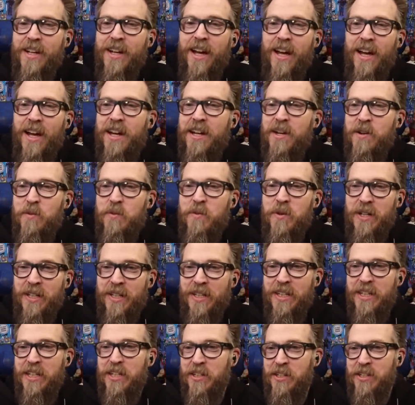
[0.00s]
Had a
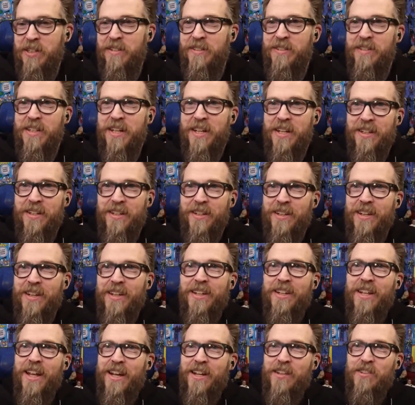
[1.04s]
really good scene.
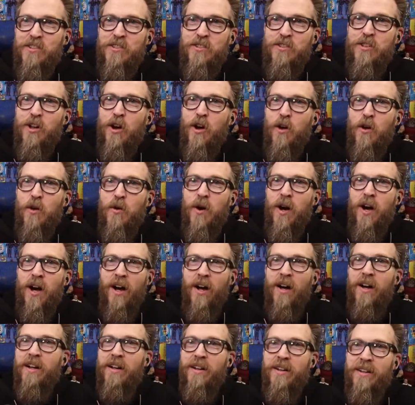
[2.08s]
That is so
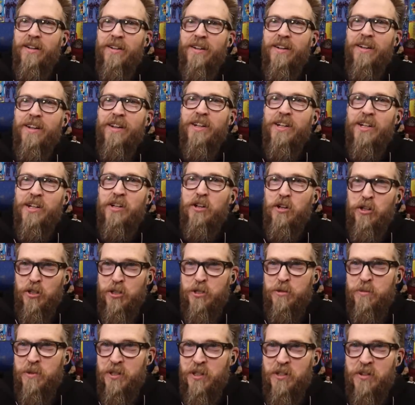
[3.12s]
un
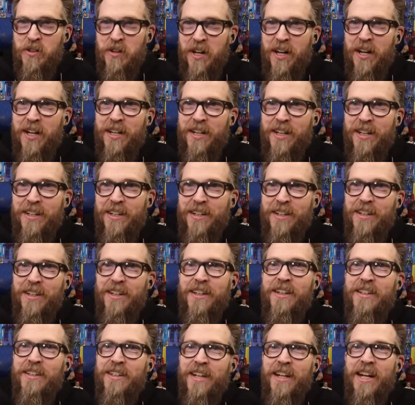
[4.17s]
Kurtzman Trek
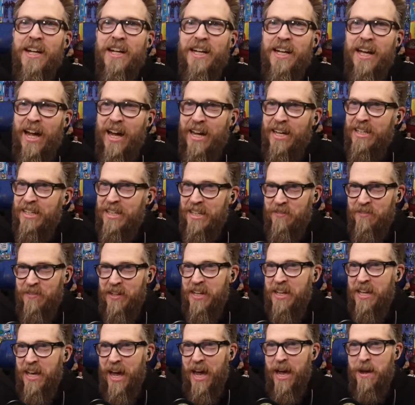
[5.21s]
that I got to give the
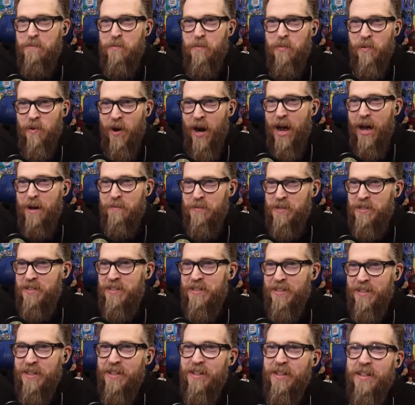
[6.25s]
guy
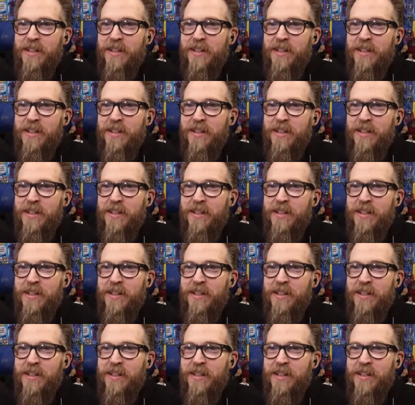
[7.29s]
props.